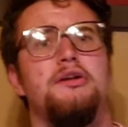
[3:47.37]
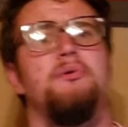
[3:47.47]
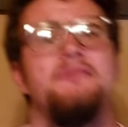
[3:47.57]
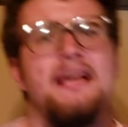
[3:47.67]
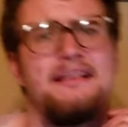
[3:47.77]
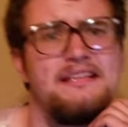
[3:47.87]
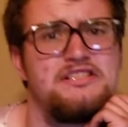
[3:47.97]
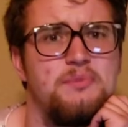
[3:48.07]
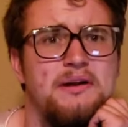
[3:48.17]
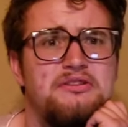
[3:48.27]
You'd think
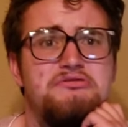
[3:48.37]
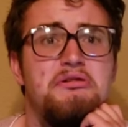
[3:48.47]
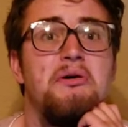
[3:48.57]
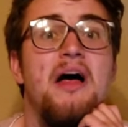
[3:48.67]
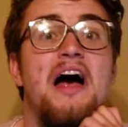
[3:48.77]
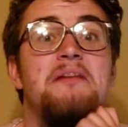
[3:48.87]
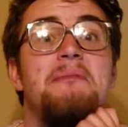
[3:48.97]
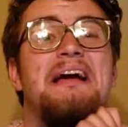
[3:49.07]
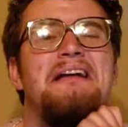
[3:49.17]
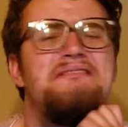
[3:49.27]
these directors don't know how to
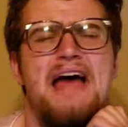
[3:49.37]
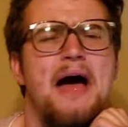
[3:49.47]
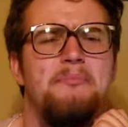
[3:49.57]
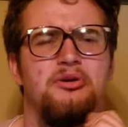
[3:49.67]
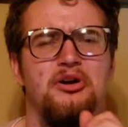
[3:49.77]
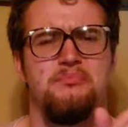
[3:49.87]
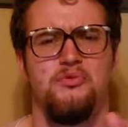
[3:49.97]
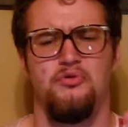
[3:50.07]
make a damn good